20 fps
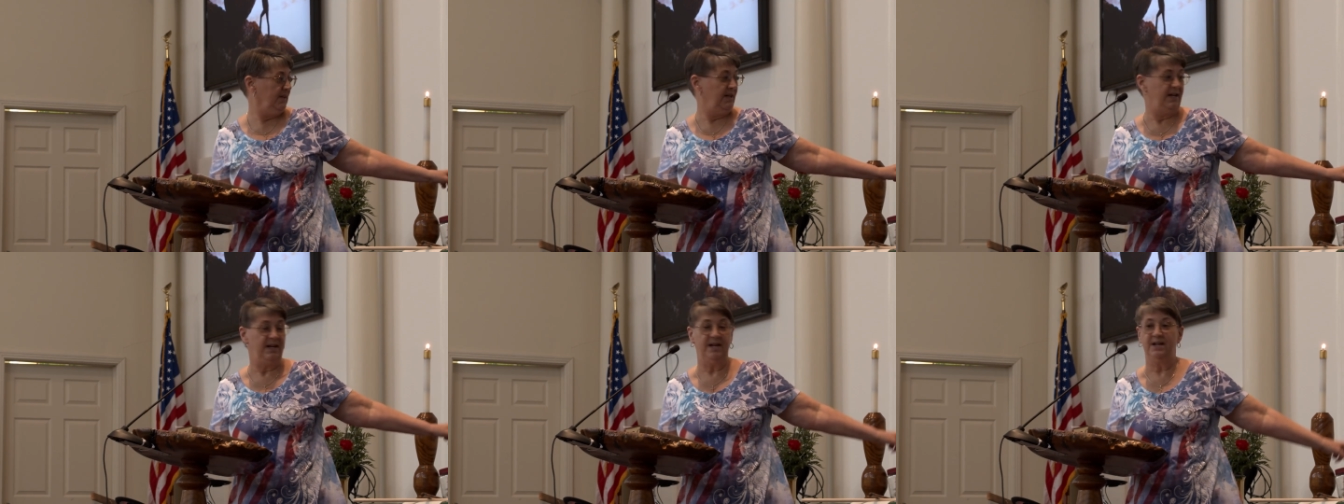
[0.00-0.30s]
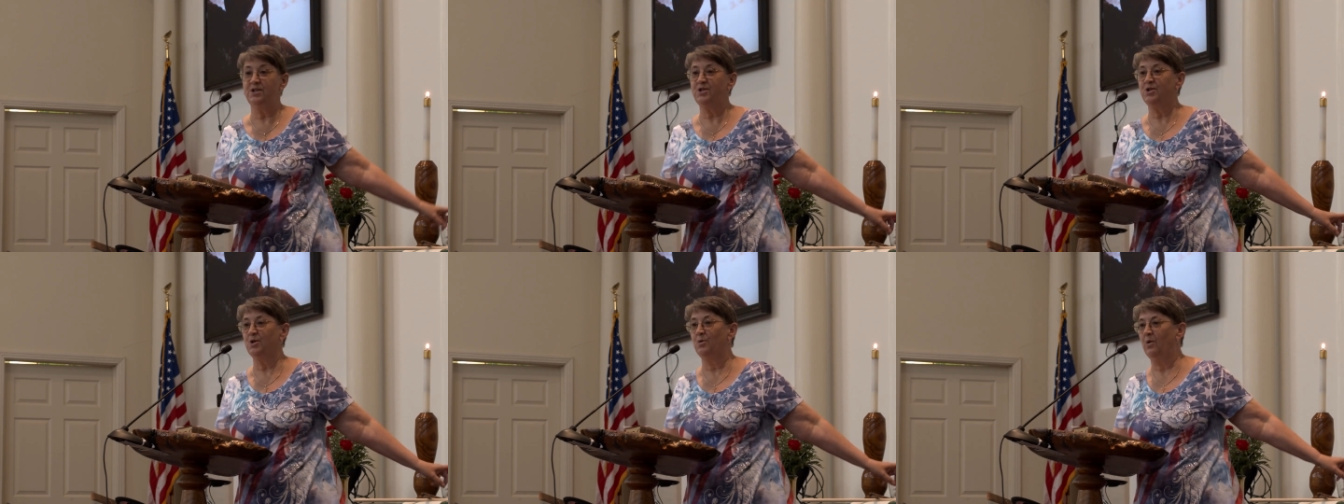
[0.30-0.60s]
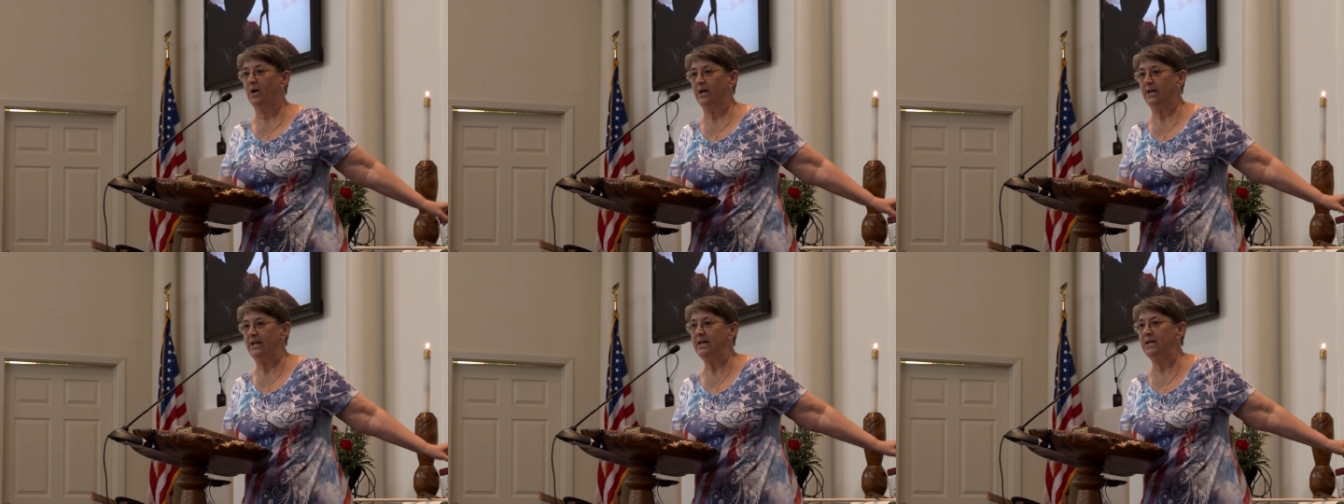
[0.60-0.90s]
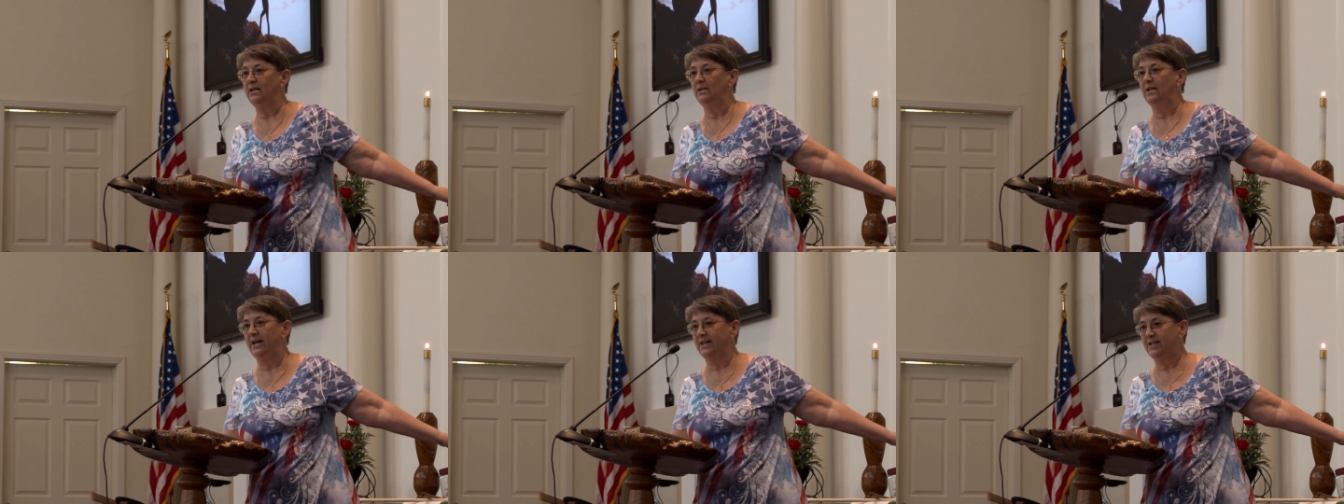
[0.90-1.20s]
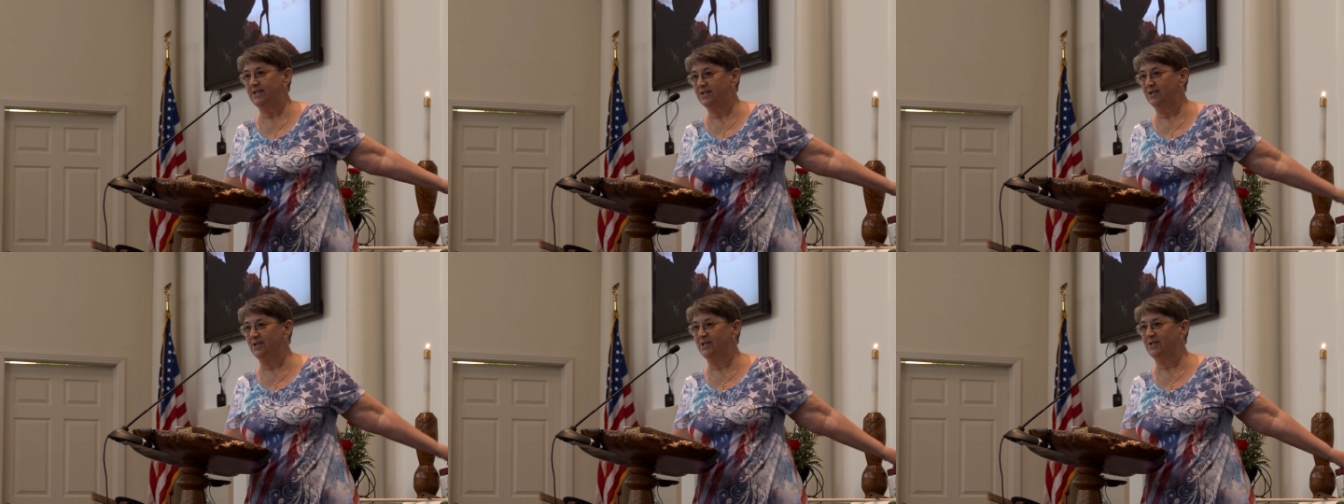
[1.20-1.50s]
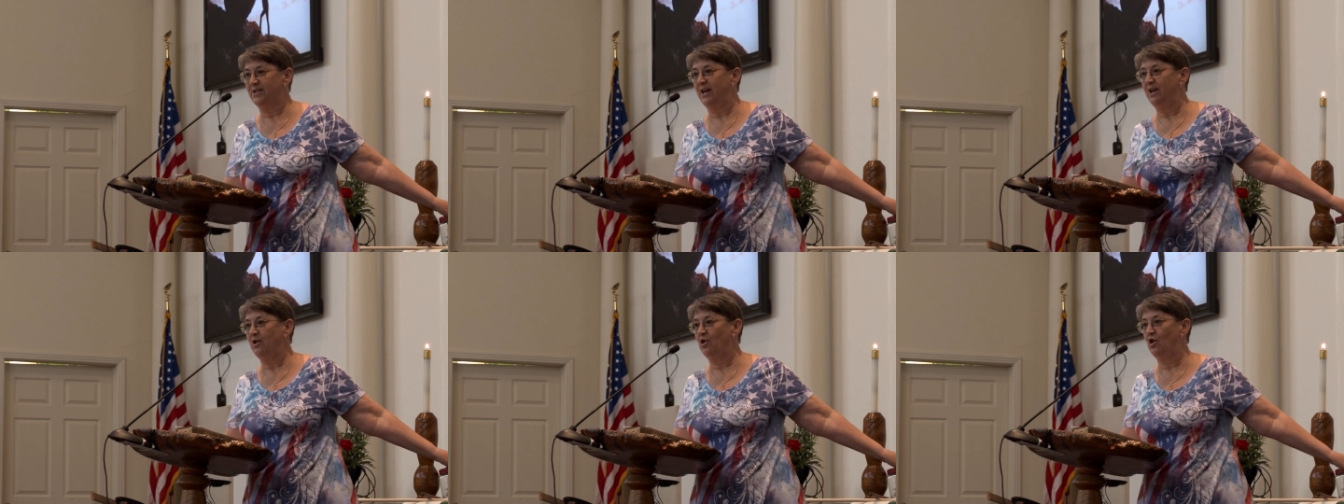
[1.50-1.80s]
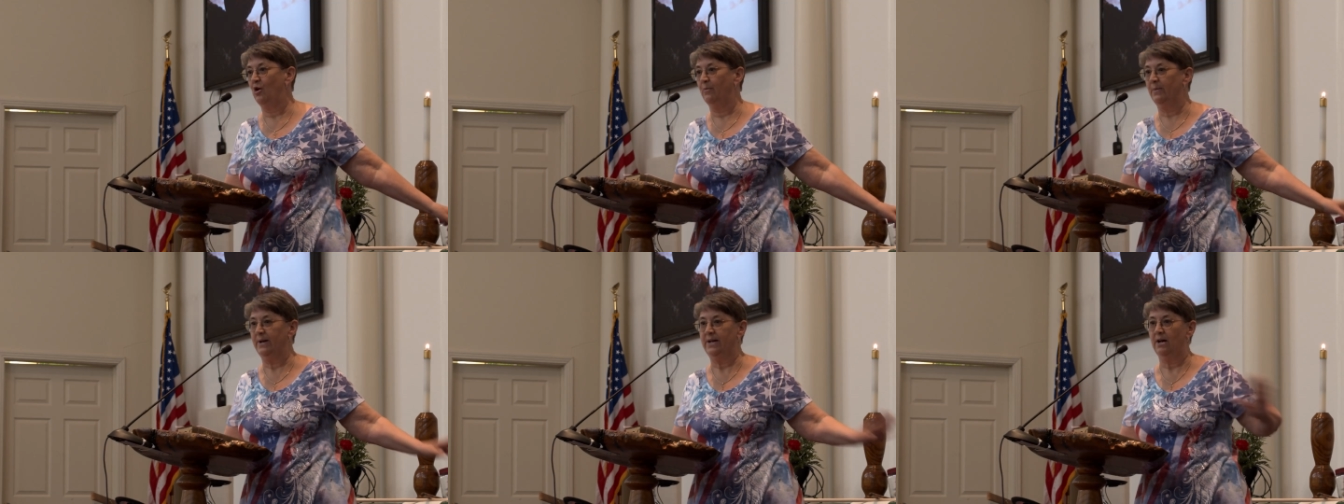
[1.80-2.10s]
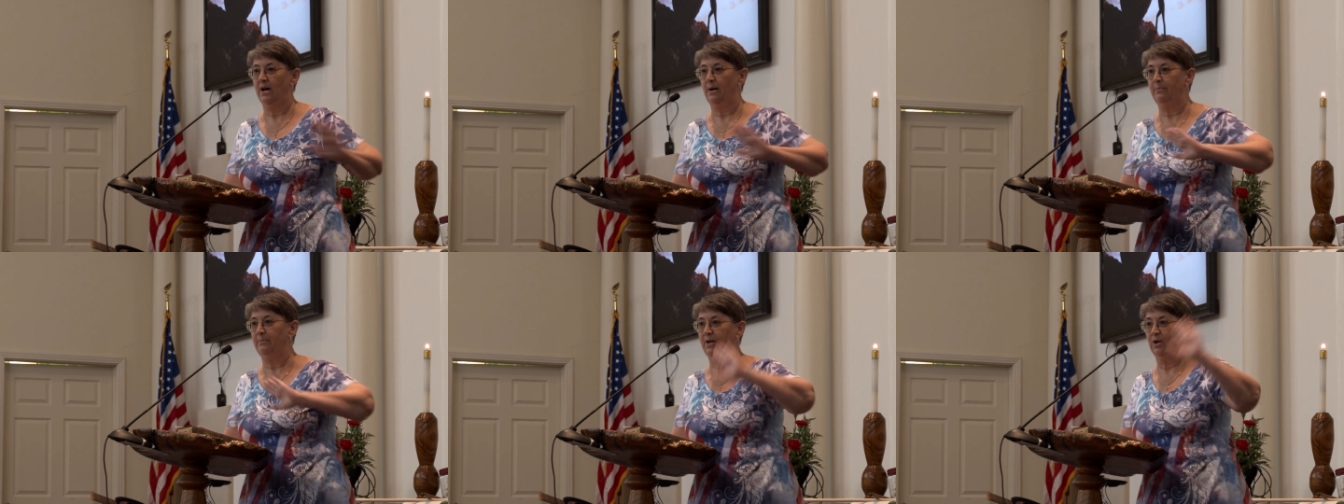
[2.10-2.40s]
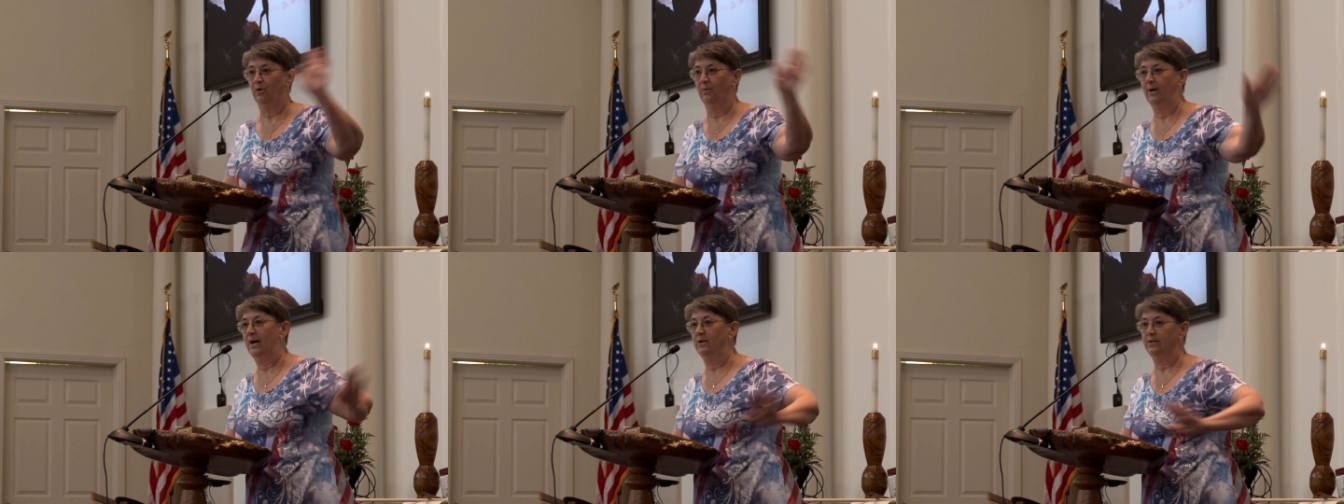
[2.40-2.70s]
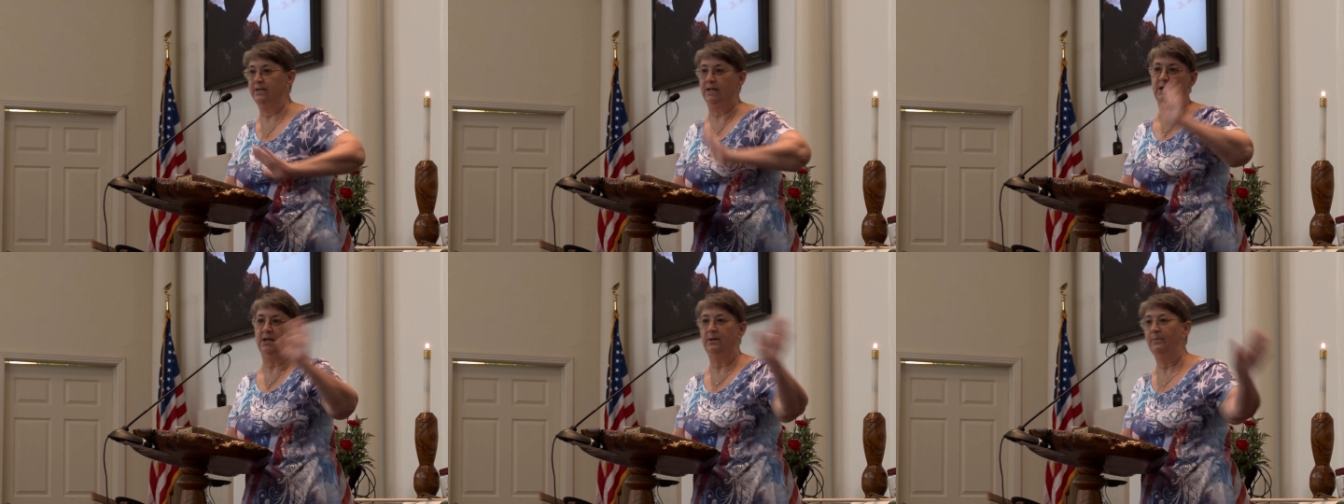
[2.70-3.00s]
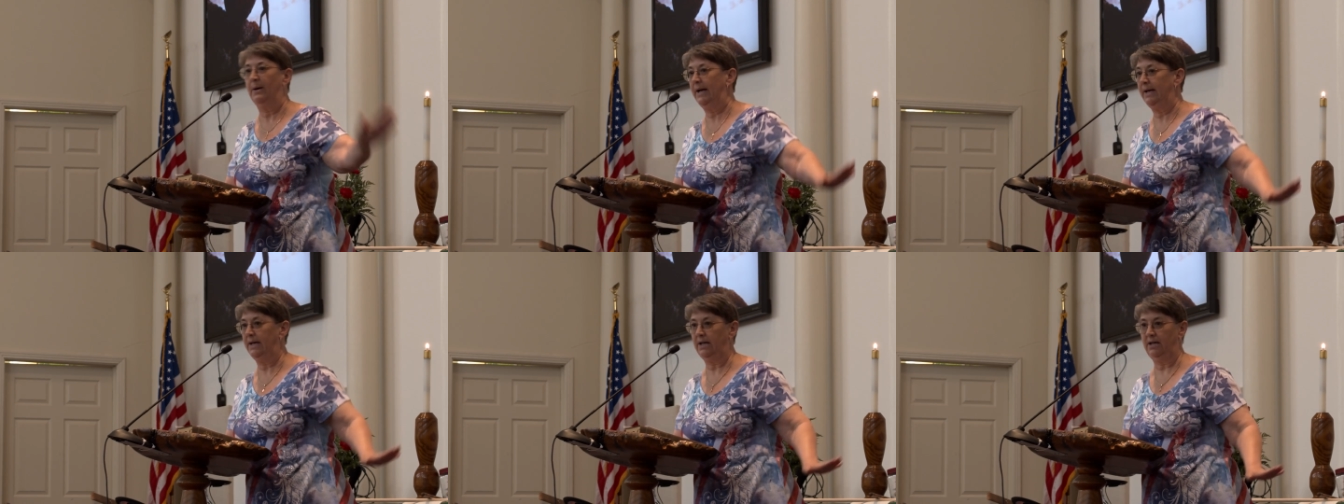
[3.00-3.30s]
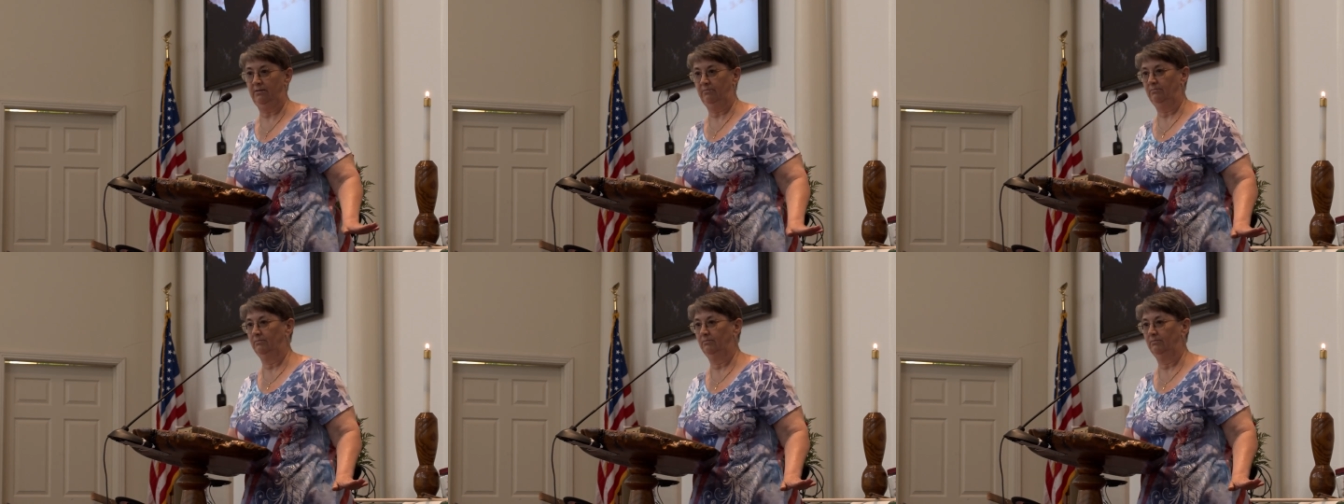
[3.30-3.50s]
He's the one, he likes to stay home and not be around anybody.